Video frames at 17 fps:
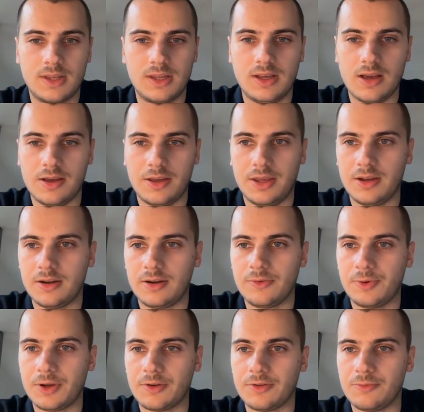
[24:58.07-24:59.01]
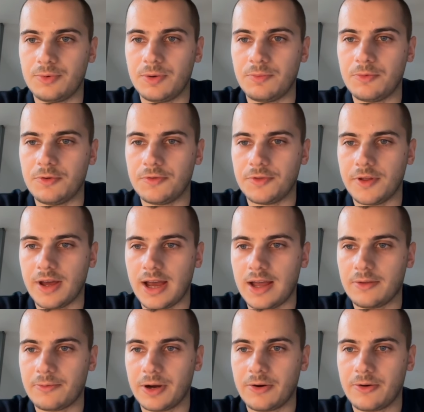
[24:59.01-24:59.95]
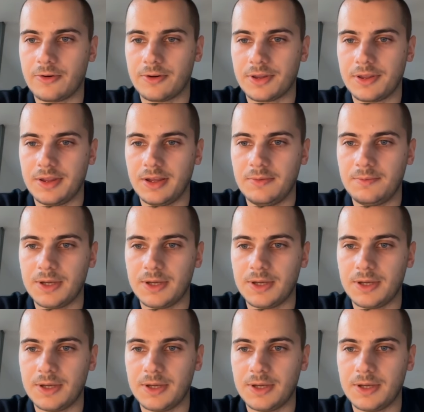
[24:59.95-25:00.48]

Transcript: here we could remove the add record thing